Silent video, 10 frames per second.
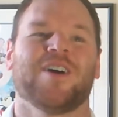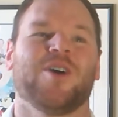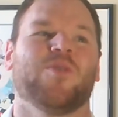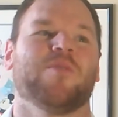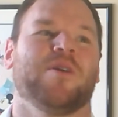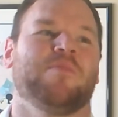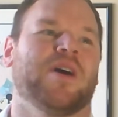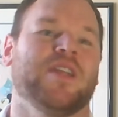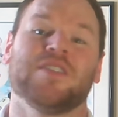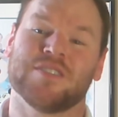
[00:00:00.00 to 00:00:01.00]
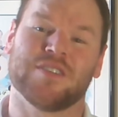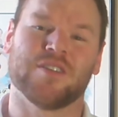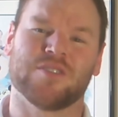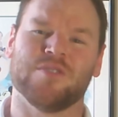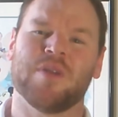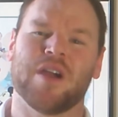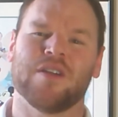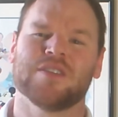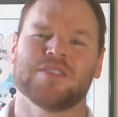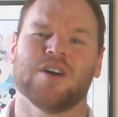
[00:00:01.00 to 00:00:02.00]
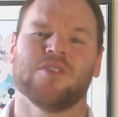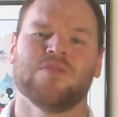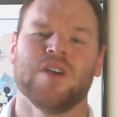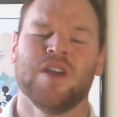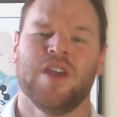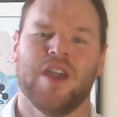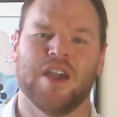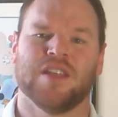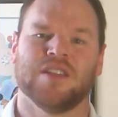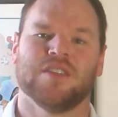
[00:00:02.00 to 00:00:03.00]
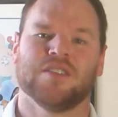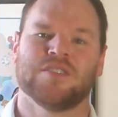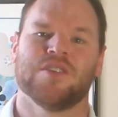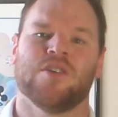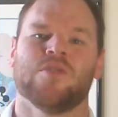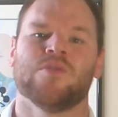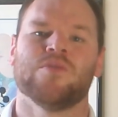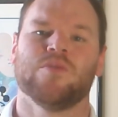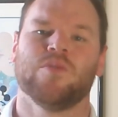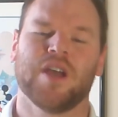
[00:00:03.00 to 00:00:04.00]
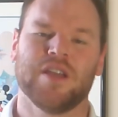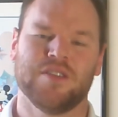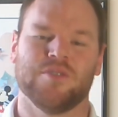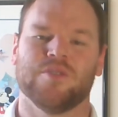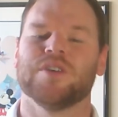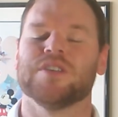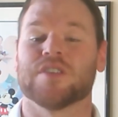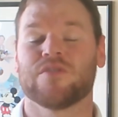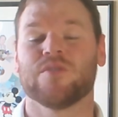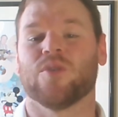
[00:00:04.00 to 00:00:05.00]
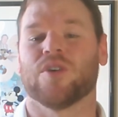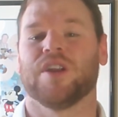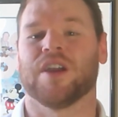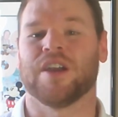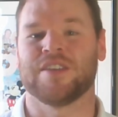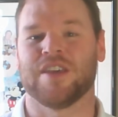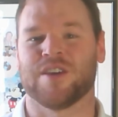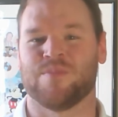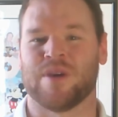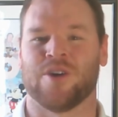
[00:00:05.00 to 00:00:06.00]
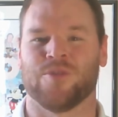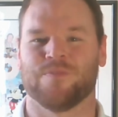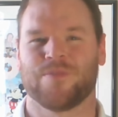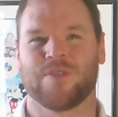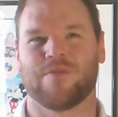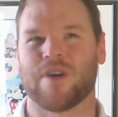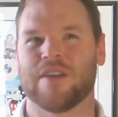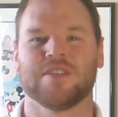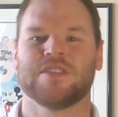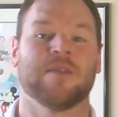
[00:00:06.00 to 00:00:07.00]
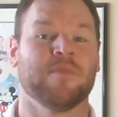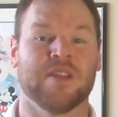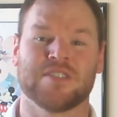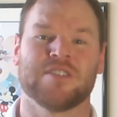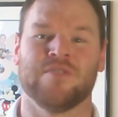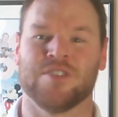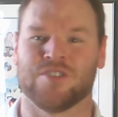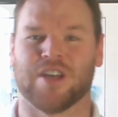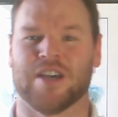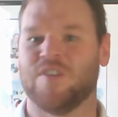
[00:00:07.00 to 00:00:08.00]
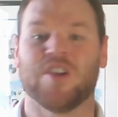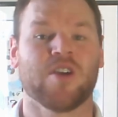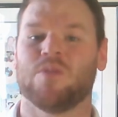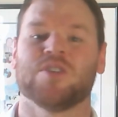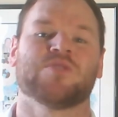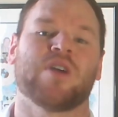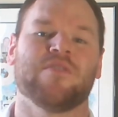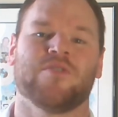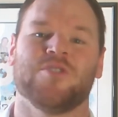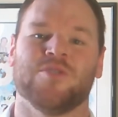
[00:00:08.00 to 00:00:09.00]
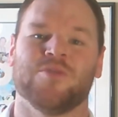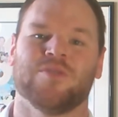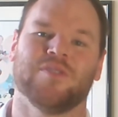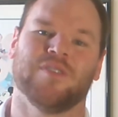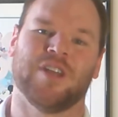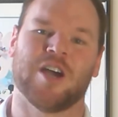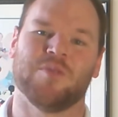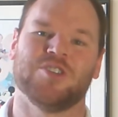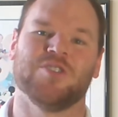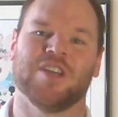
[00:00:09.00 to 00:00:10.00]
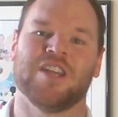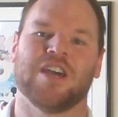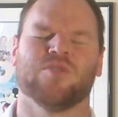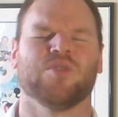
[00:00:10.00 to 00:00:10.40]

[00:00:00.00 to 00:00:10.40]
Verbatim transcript: I want my body to start to repair itself, and so what I do is every morning I take about 5 to 10 minutes to visualize. Figure out what's right for you and how much you can handle.